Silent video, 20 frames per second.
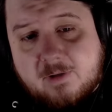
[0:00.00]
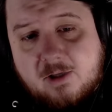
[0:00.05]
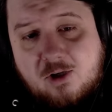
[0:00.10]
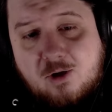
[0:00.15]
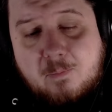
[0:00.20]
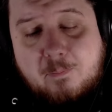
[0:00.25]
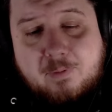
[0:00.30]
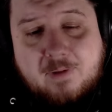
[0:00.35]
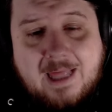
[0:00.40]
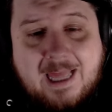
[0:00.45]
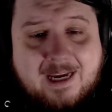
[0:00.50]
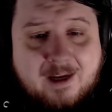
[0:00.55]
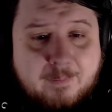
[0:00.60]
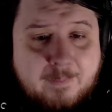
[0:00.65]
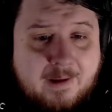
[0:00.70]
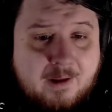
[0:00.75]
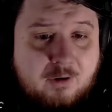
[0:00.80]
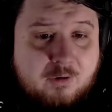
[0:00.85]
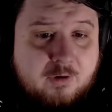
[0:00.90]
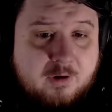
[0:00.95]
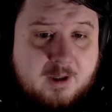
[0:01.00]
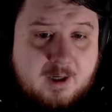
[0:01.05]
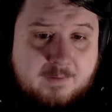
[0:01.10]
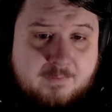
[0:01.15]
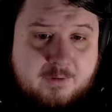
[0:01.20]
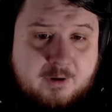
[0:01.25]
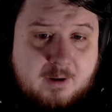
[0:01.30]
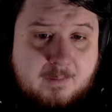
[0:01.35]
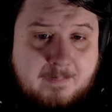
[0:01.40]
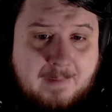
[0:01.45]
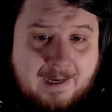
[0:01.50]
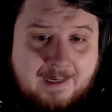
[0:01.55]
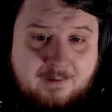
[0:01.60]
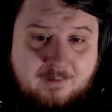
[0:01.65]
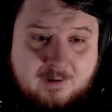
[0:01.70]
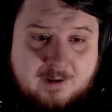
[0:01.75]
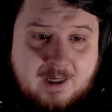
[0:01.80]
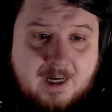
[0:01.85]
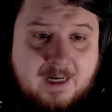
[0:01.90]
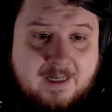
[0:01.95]
You blackmailed Governor Mike
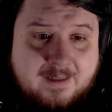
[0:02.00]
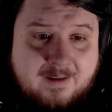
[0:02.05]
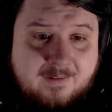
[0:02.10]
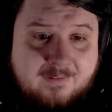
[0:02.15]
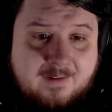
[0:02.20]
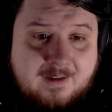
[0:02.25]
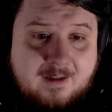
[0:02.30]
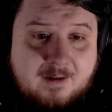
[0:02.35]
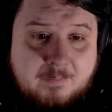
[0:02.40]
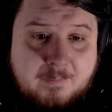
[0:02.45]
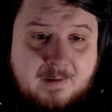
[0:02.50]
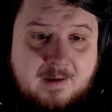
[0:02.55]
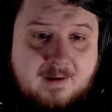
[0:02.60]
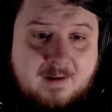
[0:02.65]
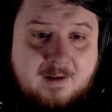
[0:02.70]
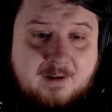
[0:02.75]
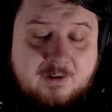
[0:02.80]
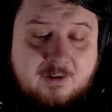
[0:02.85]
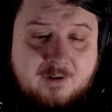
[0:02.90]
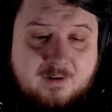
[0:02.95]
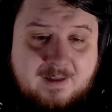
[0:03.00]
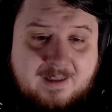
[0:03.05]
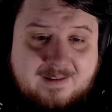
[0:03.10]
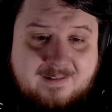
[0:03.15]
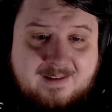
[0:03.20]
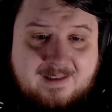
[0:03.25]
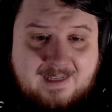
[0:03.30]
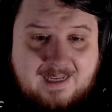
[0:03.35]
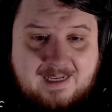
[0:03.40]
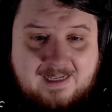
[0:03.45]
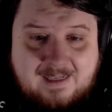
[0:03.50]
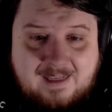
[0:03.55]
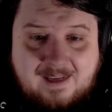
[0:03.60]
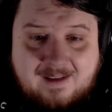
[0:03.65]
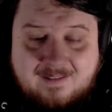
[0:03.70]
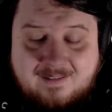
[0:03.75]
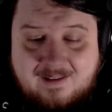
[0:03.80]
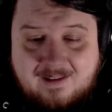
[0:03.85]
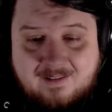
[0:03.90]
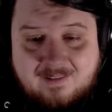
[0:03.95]
Dukakis and admitted it in your
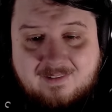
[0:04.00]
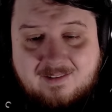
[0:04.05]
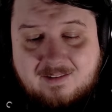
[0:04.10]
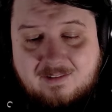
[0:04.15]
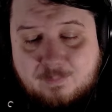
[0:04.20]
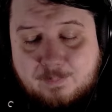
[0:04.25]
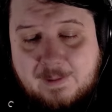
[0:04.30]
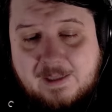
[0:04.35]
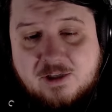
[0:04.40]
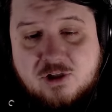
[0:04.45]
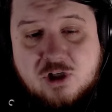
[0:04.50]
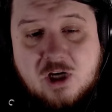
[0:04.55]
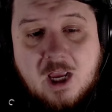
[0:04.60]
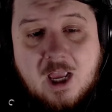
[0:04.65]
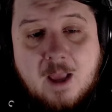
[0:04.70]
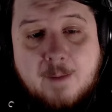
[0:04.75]
1988 DNC speech